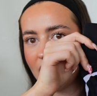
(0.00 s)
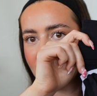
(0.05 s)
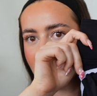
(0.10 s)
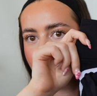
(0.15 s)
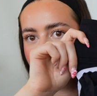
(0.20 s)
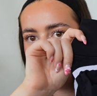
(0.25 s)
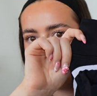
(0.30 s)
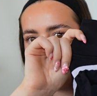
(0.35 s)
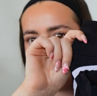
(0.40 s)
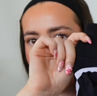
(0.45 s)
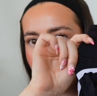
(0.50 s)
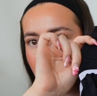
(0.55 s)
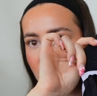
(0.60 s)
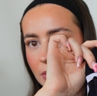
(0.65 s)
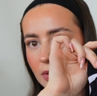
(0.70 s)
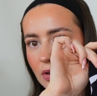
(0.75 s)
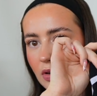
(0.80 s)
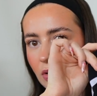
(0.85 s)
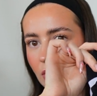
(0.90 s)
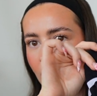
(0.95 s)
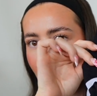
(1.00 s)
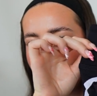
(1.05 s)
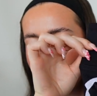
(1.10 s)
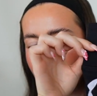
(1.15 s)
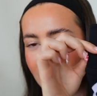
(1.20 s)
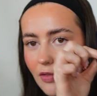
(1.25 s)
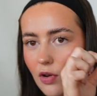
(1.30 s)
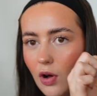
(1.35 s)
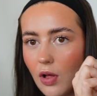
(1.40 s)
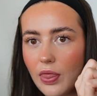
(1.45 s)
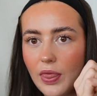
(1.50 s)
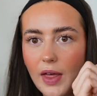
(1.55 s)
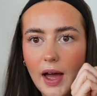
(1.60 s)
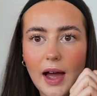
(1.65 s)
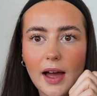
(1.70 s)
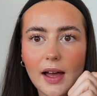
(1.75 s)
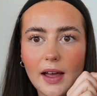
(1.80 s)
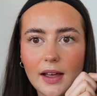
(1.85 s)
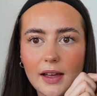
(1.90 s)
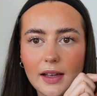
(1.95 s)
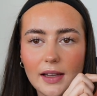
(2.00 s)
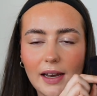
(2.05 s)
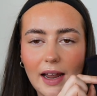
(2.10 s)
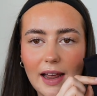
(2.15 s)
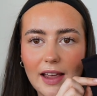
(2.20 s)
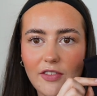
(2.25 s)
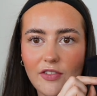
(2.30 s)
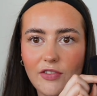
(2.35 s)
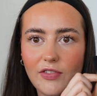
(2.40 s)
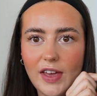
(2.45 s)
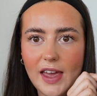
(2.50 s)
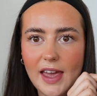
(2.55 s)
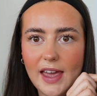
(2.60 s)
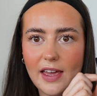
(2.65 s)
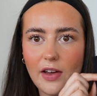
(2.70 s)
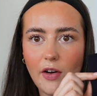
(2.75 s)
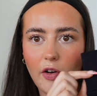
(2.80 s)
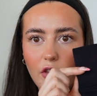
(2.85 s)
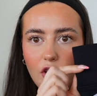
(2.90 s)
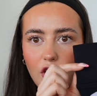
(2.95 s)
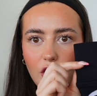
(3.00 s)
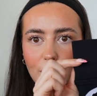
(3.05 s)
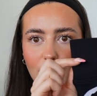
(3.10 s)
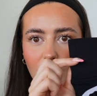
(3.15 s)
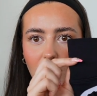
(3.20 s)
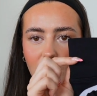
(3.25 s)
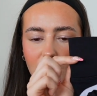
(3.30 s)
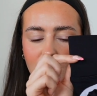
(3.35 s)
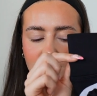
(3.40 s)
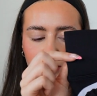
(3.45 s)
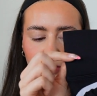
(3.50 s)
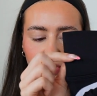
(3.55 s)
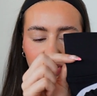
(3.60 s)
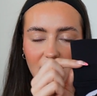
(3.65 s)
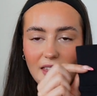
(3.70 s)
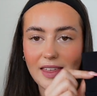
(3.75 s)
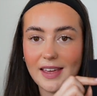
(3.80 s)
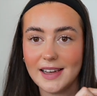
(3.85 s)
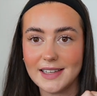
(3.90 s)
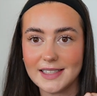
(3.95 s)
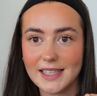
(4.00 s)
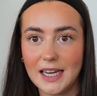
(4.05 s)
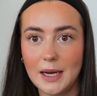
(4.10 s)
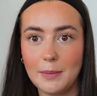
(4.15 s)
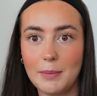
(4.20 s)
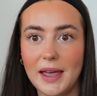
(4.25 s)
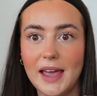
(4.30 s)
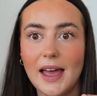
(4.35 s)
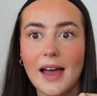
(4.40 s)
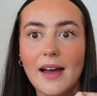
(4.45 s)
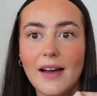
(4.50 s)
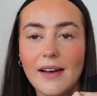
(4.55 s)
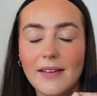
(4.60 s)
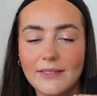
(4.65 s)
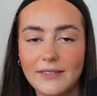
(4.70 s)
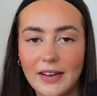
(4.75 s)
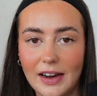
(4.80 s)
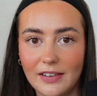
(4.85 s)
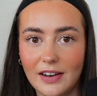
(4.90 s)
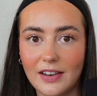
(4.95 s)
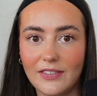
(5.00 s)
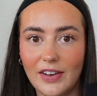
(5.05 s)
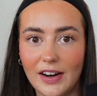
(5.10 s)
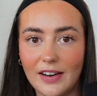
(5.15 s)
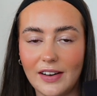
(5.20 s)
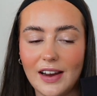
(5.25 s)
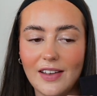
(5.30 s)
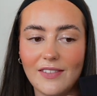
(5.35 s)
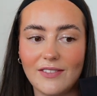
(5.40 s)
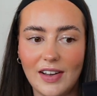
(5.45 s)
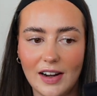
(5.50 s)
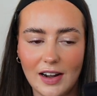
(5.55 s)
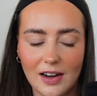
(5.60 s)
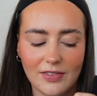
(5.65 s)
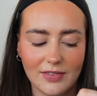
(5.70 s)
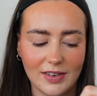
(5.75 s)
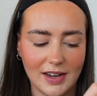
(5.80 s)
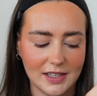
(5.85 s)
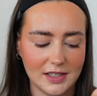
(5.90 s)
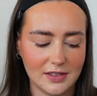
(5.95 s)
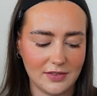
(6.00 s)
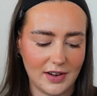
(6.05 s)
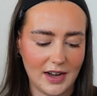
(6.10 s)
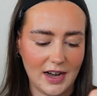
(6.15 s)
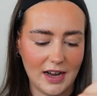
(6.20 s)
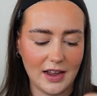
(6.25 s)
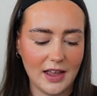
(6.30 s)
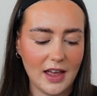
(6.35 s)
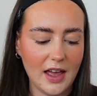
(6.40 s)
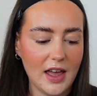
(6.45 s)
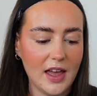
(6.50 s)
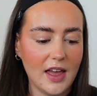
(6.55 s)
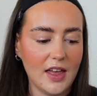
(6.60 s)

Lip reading: is super cool, how you've got that like V on the upper glutes, which I think is going to be very flattering.